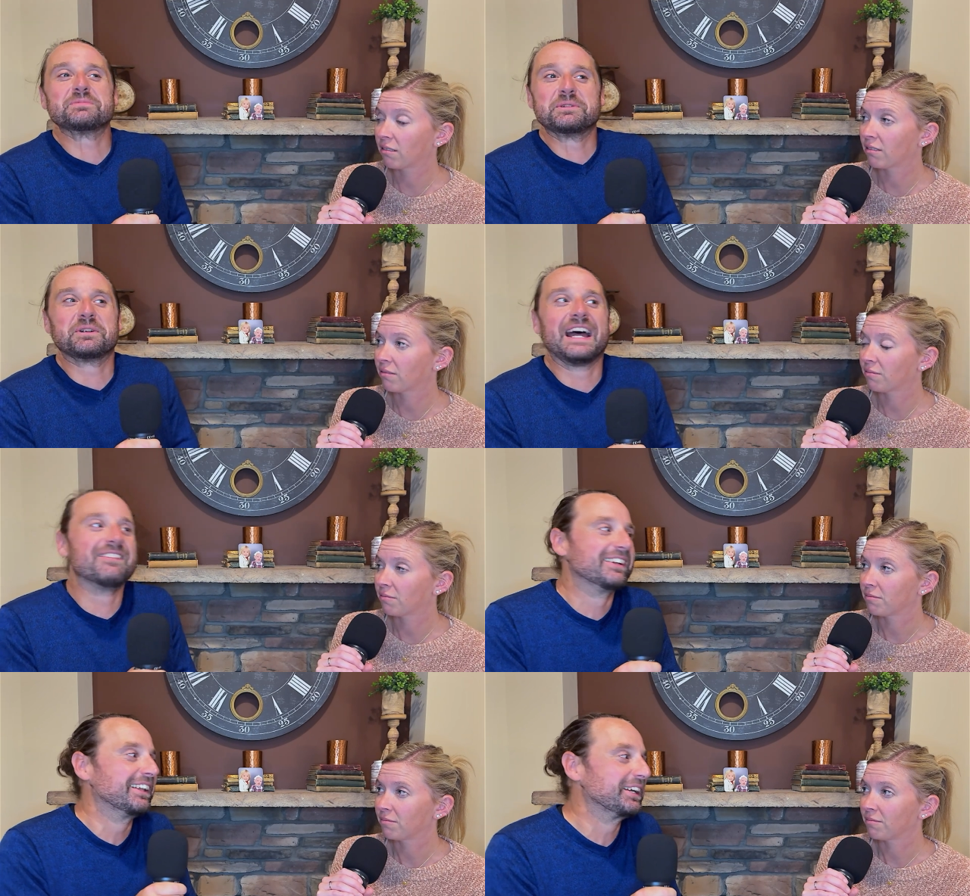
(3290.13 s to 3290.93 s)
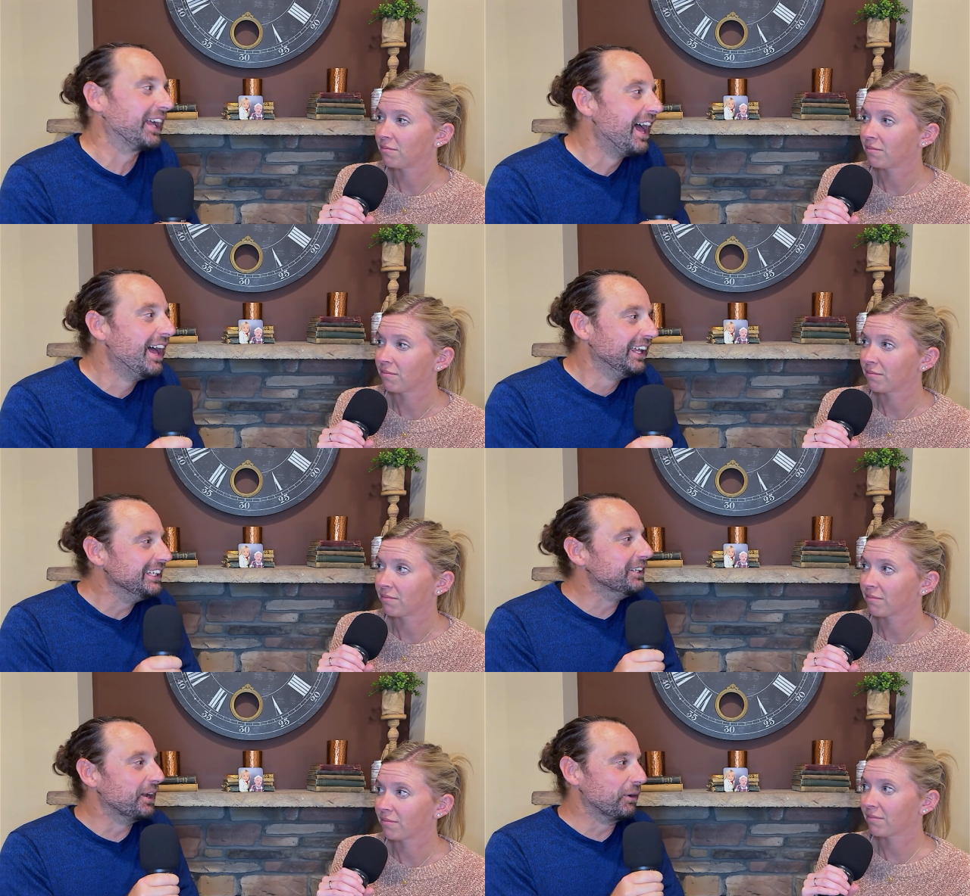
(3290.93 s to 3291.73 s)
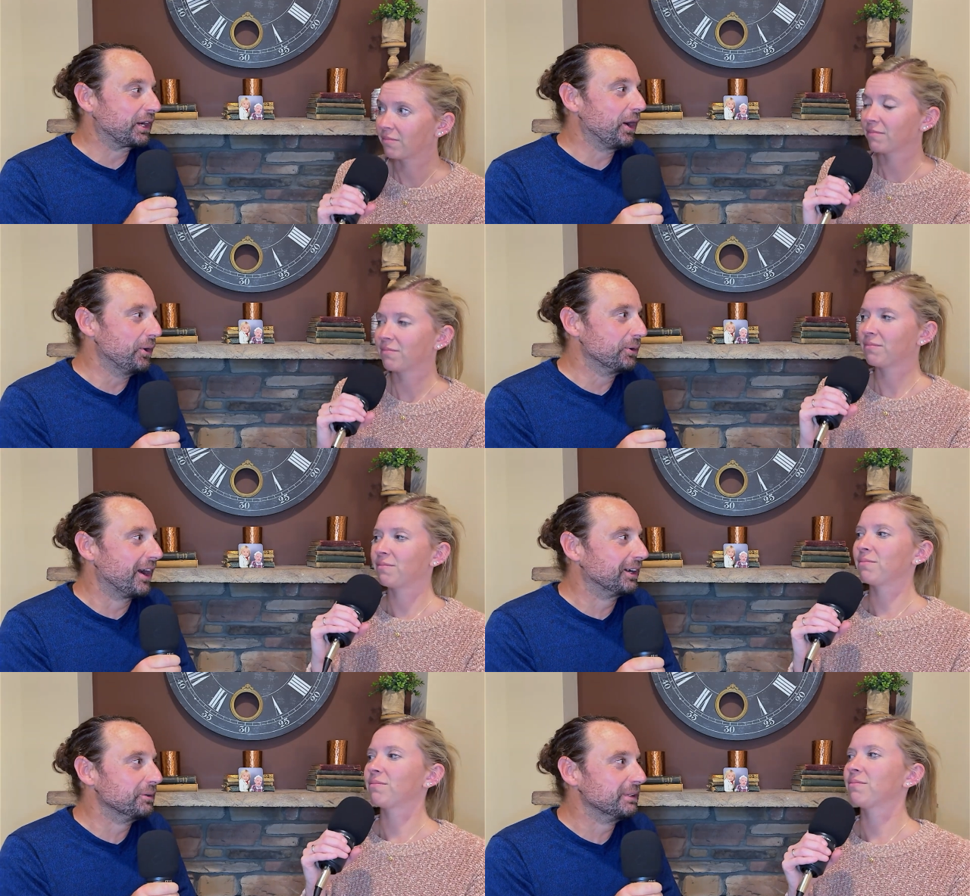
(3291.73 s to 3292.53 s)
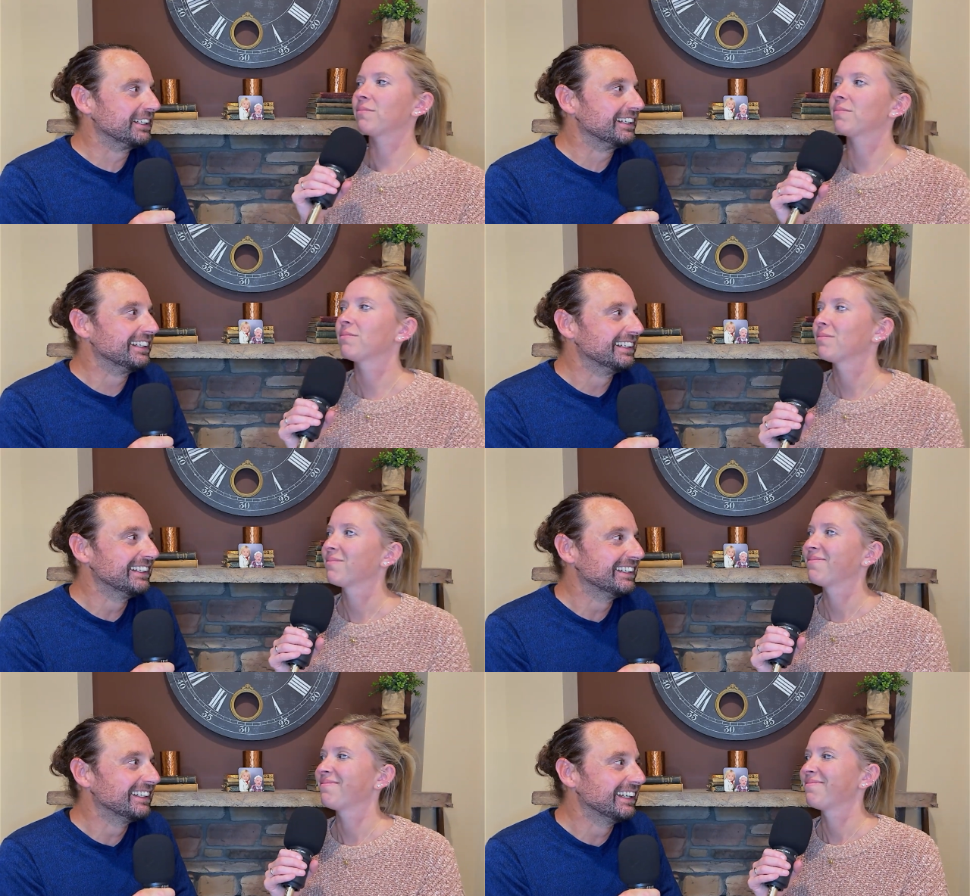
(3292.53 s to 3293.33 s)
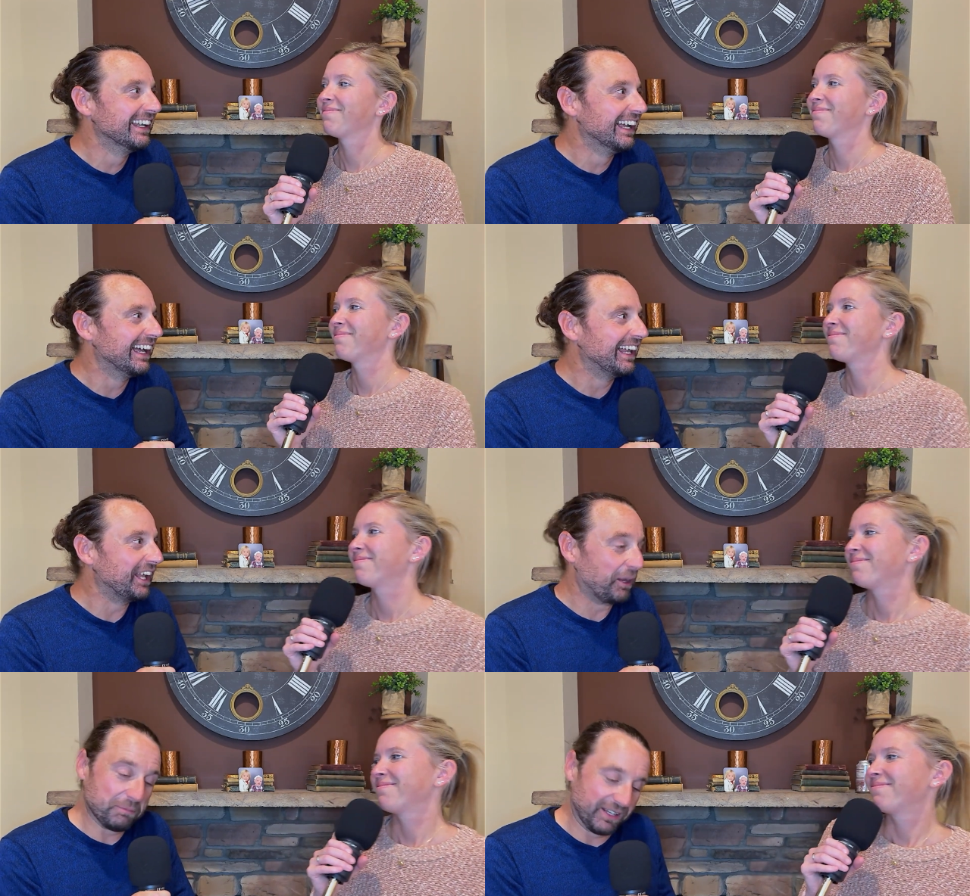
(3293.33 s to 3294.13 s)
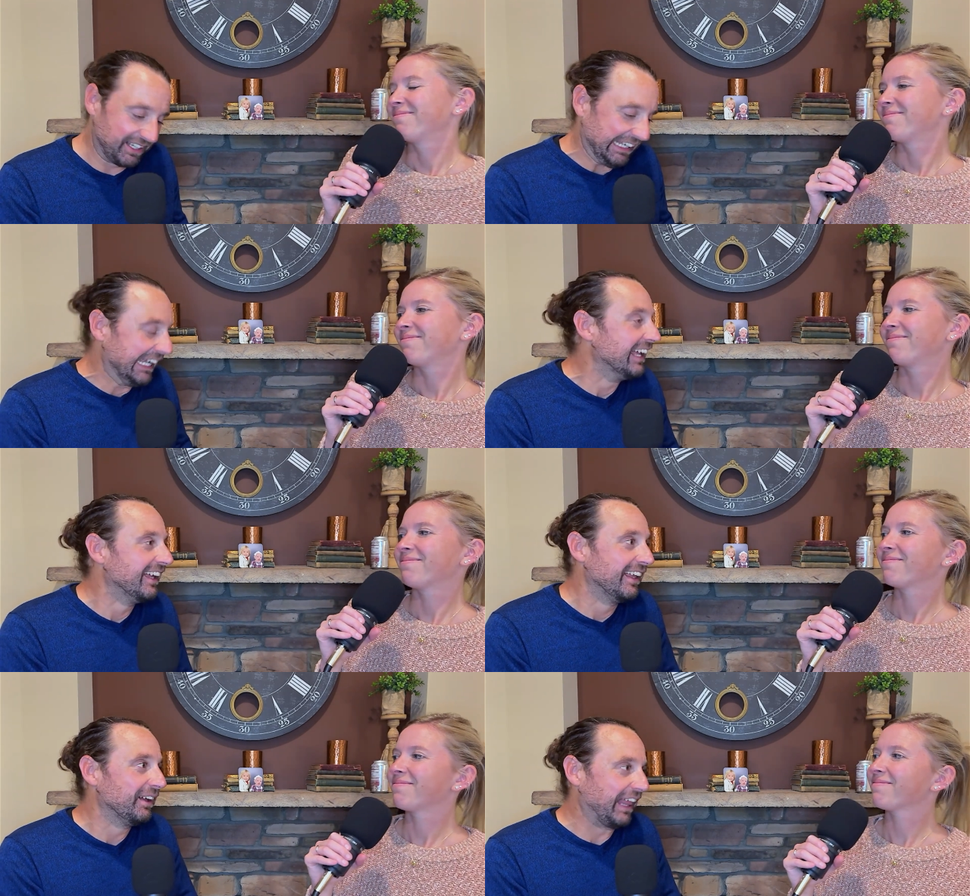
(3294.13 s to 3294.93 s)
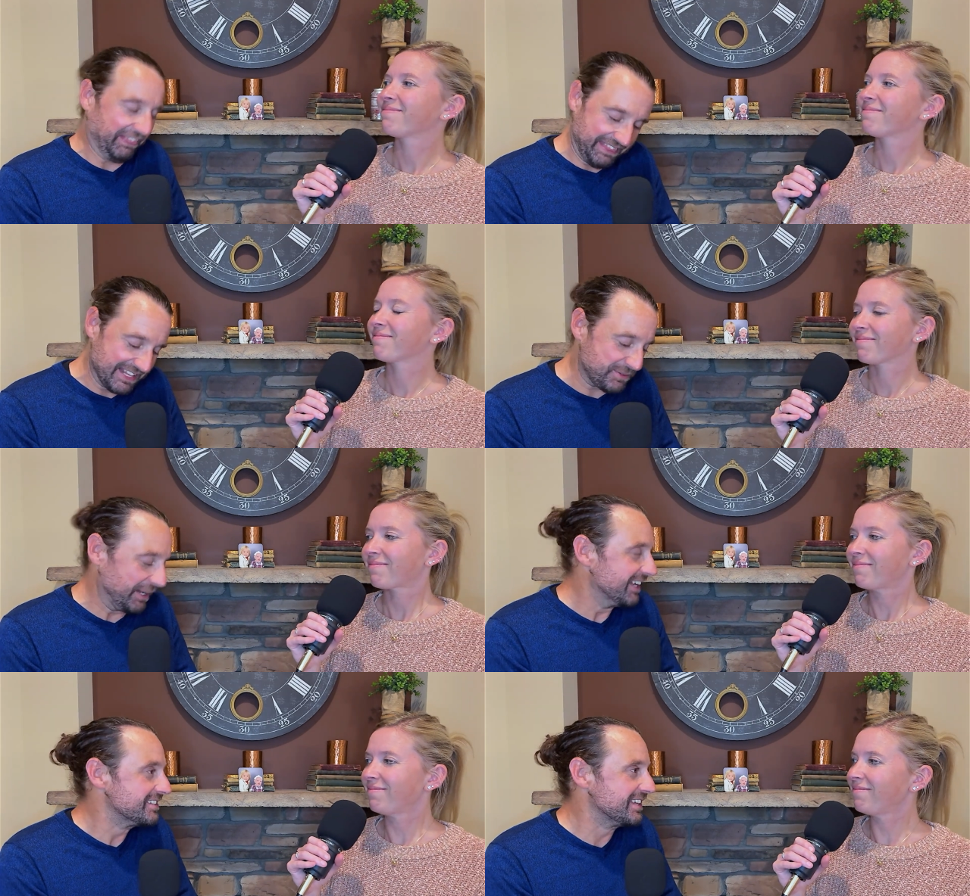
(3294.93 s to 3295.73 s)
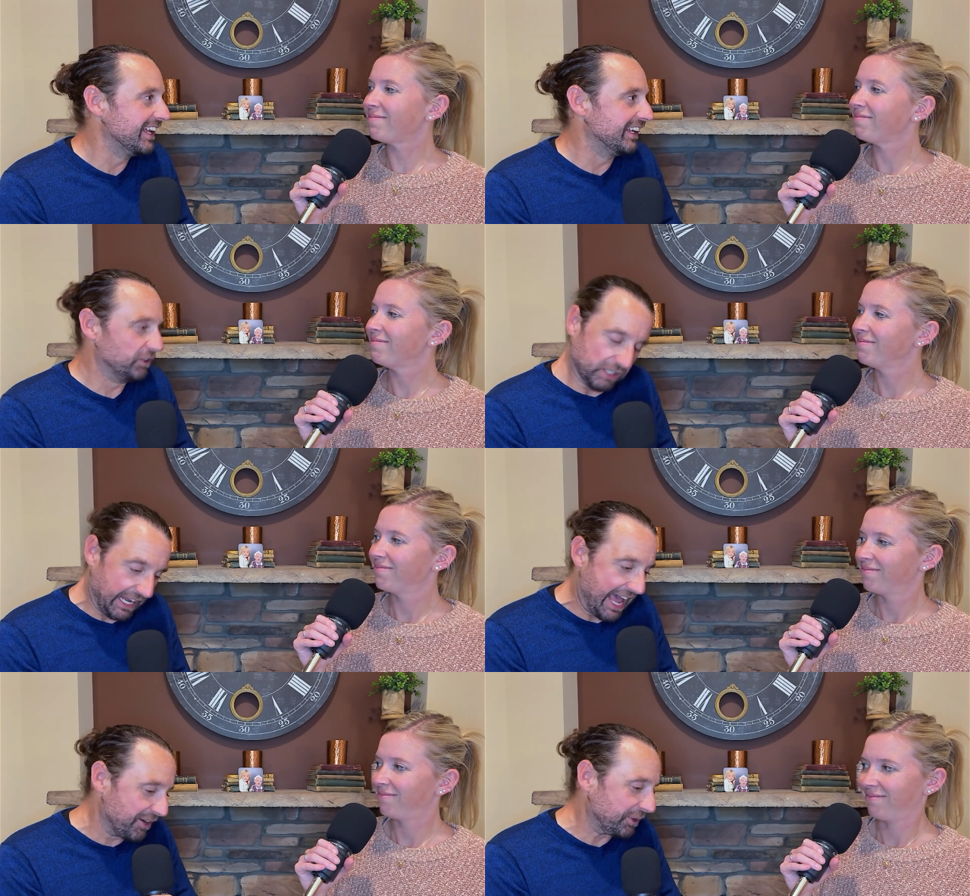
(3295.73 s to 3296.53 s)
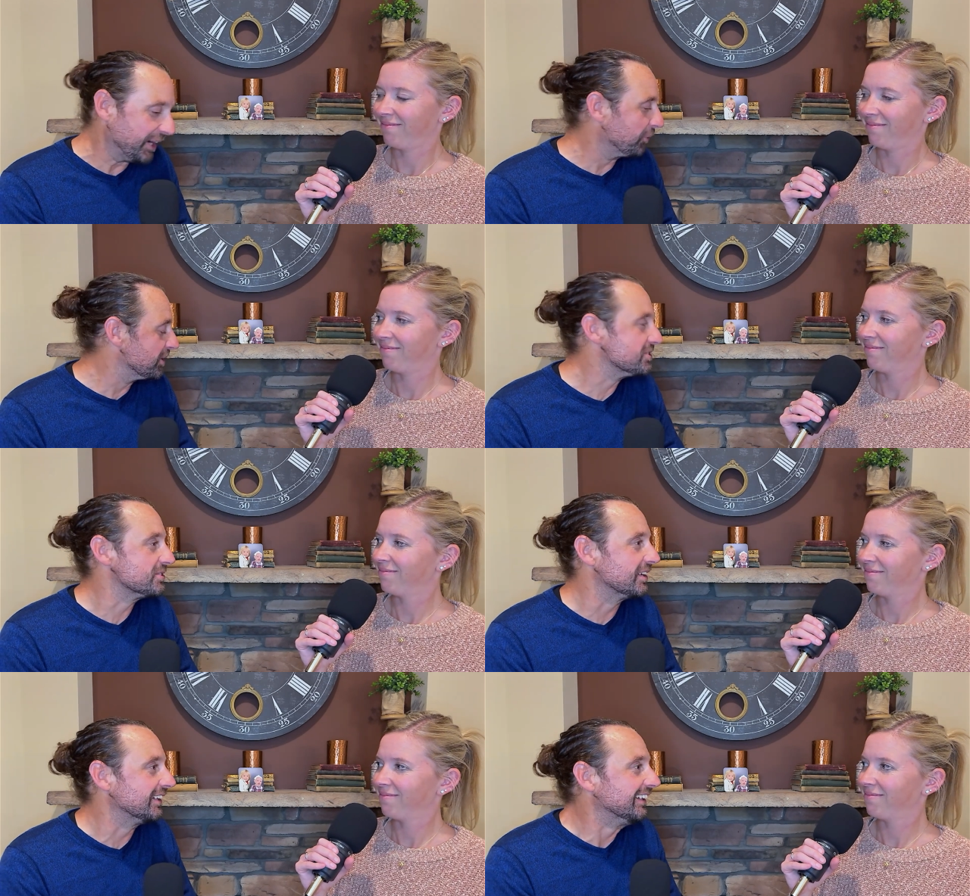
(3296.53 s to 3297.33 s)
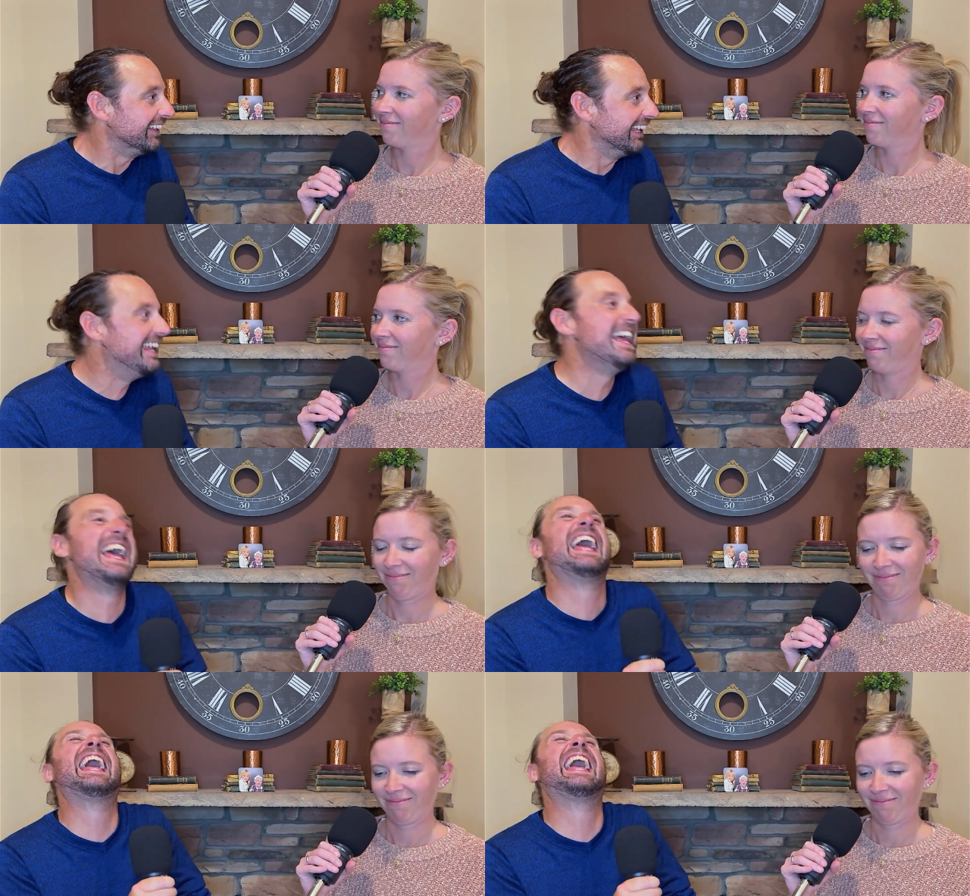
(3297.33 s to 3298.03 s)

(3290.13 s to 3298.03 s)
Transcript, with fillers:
Speaker 1: we were having like you know a code argument, and I'm like, that's why I said, and you're like, I don't care what you said. I,